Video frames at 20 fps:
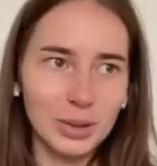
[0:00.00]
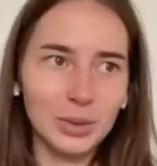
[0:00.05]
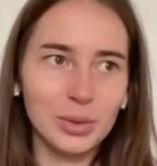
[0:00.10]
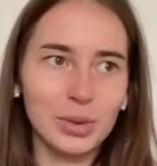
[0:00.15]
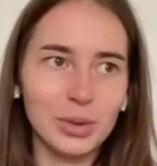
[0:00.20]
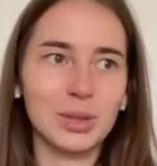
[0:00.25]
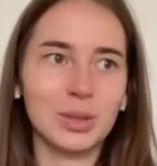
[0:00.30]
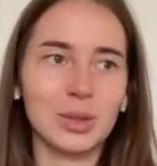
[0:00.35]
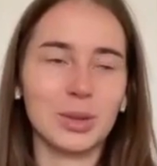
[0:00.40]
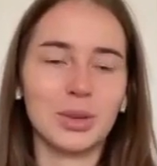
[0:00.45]
all the
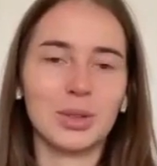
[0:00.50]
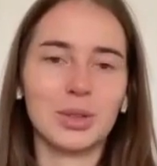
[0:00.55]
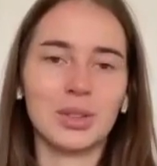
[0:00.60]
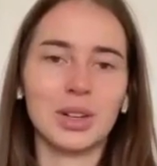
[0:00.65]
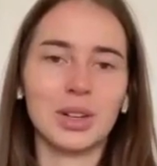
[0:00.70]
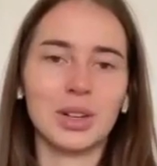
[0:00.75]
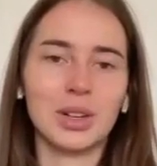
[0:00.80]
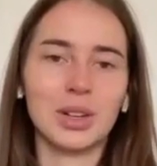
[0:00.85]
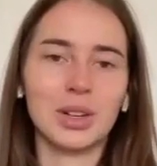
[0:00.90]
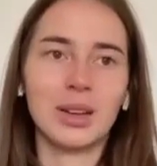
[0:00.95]
research,
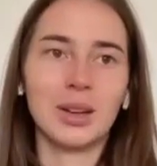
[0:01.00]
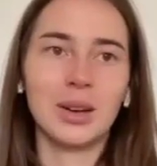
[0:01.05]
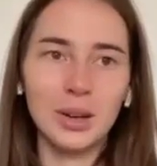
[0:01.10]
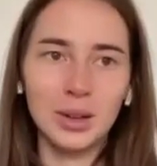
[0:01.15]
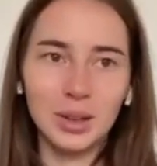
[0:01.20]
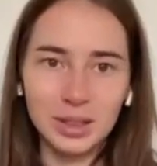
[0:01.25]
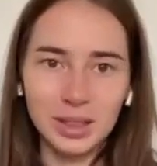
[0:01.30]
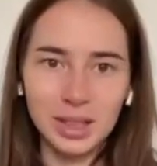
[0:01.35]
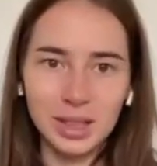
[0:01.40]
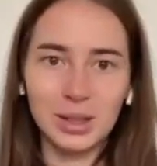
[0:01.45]
I
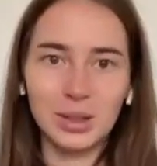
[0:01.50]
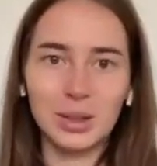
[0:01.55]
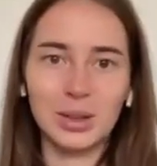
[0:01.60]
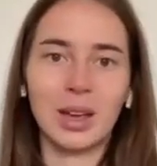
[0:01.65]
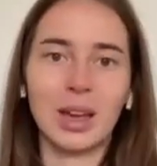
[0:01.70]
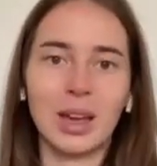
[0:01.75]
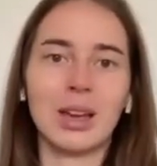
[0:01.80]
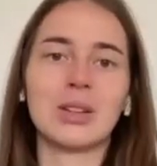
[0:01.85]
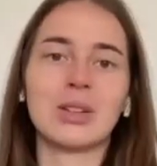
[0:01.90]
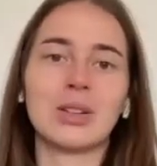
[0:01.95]
got all the
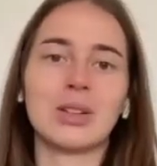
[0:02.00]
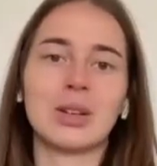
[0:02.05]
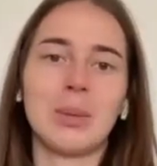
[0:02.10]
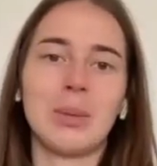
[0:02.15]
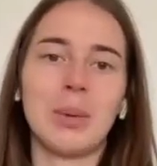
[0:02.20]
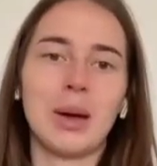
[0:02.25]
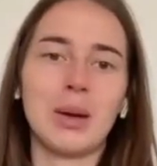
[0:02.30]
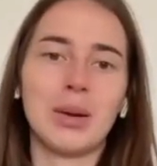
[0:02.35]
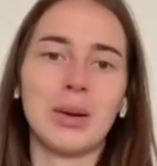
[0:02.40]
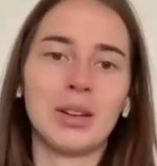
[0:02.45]
education
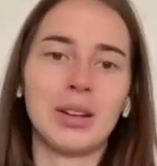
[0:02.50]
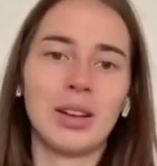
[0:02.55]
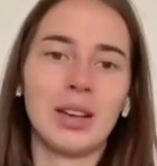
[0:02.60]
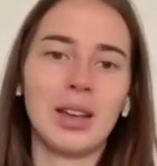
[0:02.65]
about it,